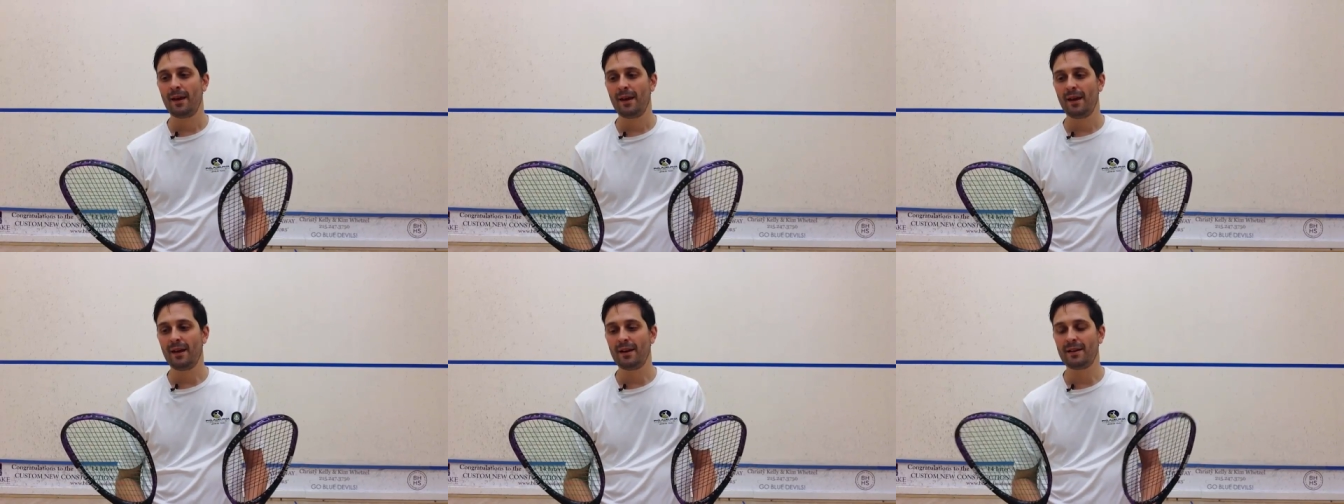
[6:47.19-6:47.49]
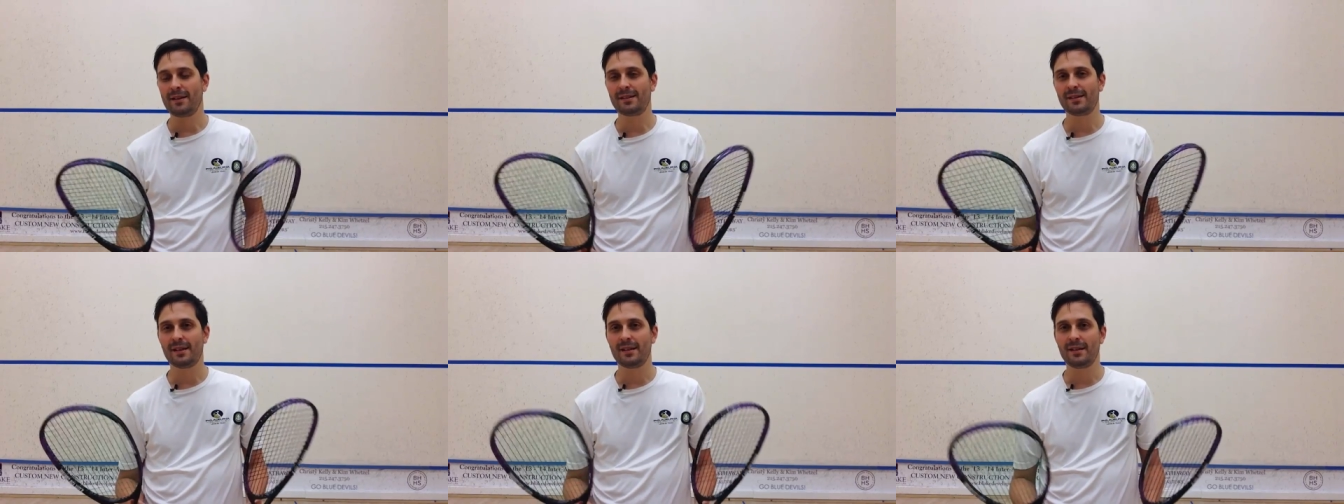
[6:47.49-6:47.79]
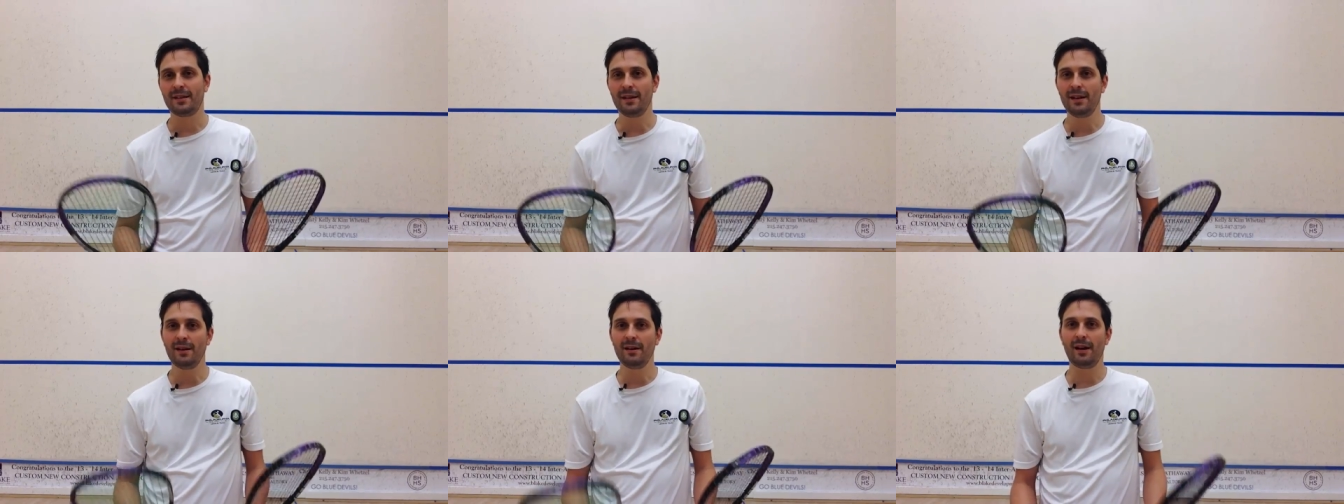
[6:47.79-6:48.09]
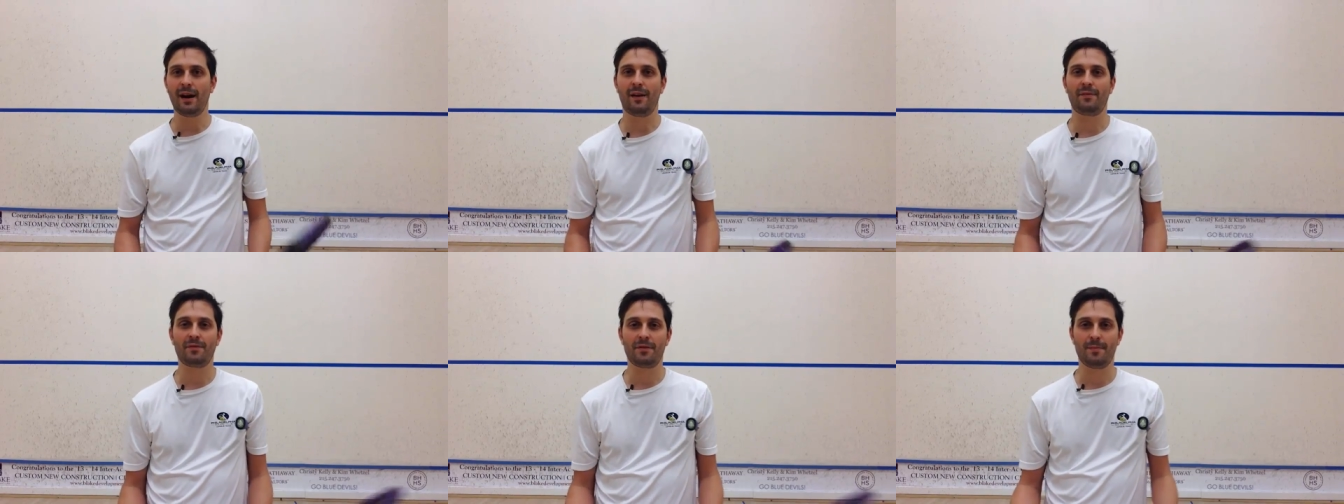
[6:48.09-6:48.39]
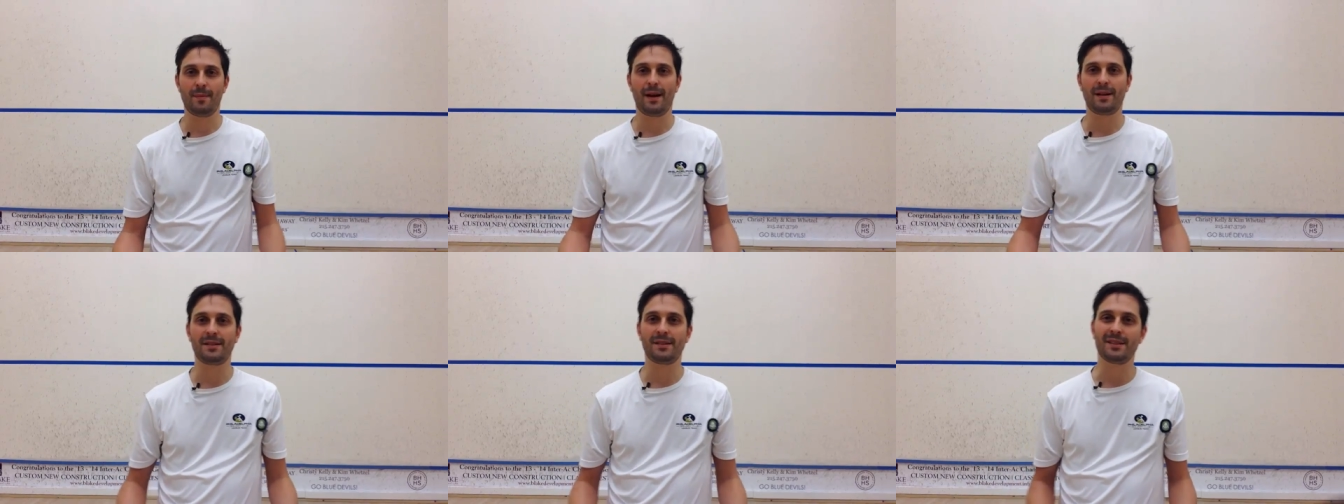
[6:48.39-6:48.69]
And he said, you know, after the
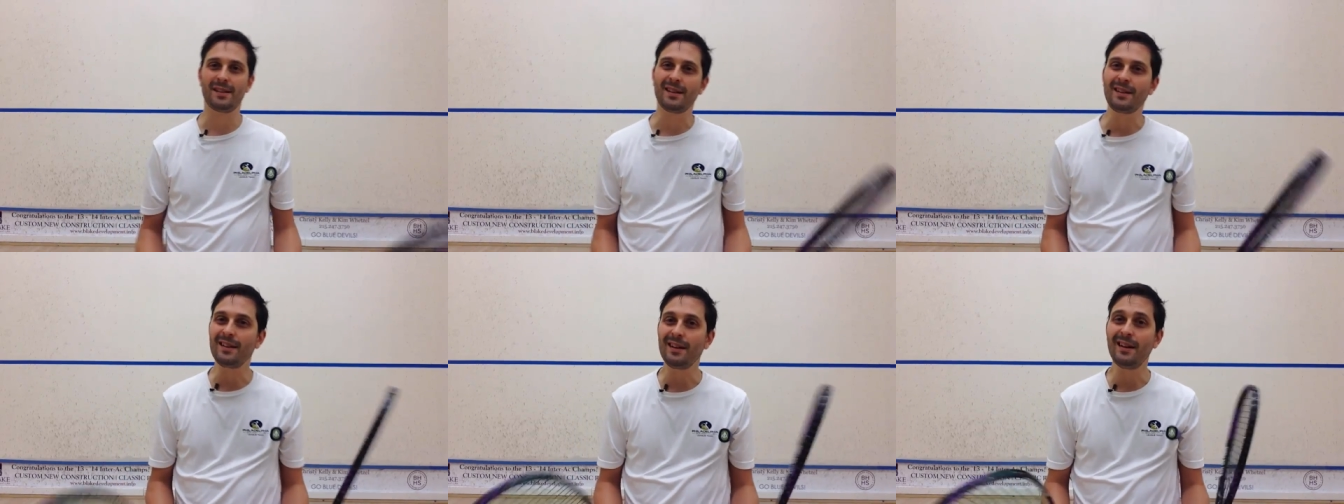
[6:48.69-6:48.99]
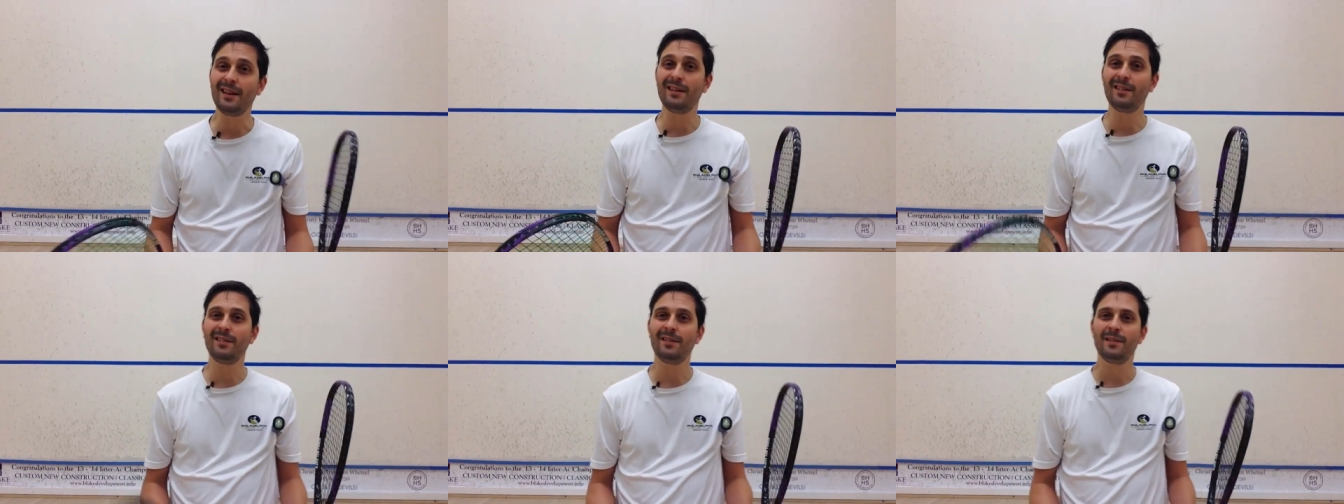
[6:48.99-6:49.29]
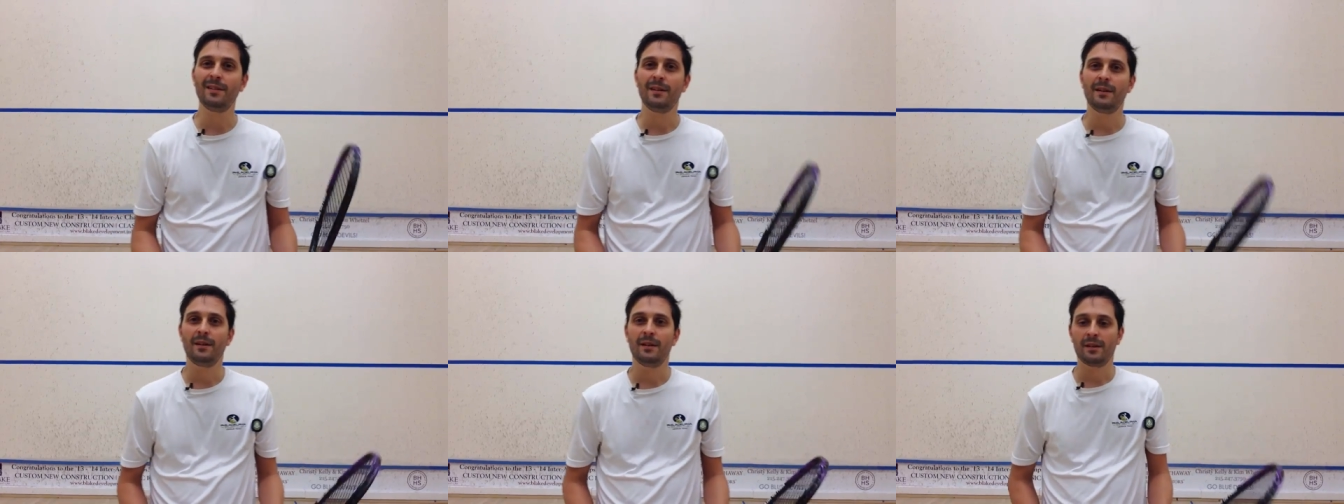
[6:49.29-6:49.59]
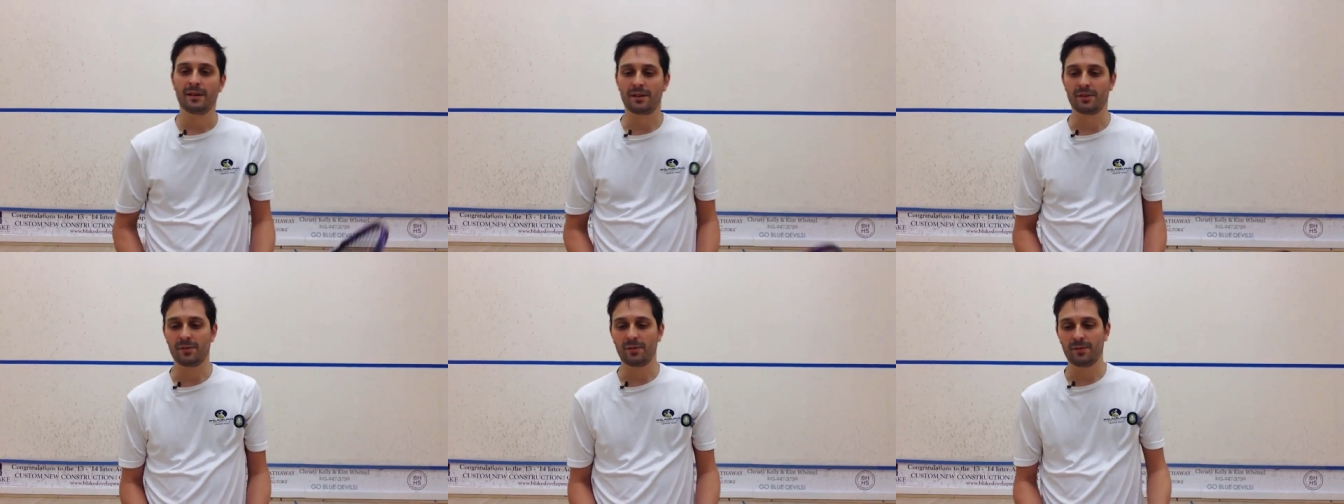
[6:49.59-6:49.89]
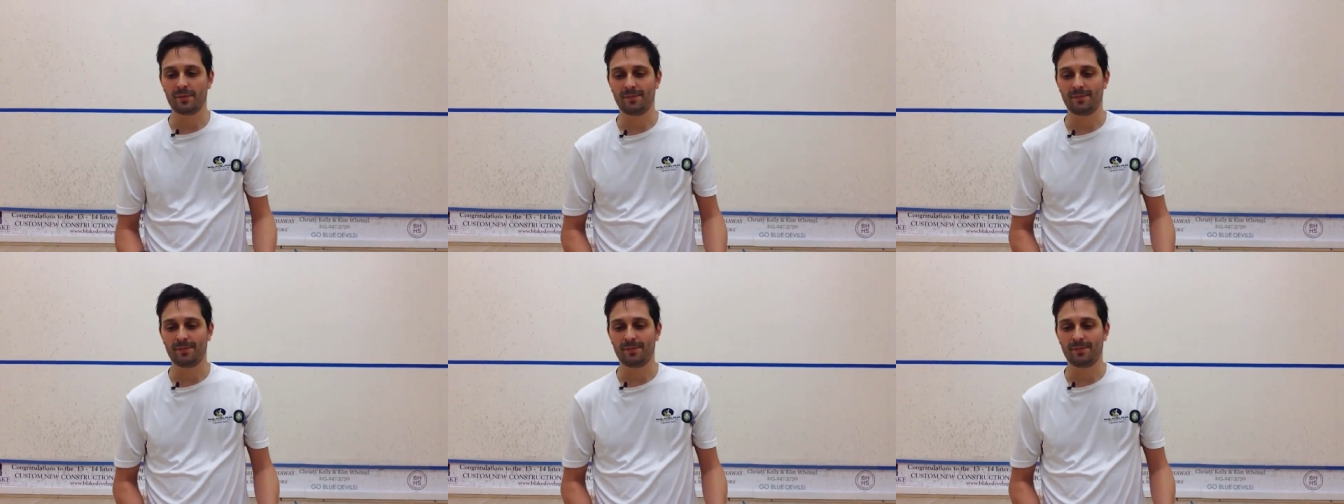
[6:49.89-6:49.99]
match, he said, you know, because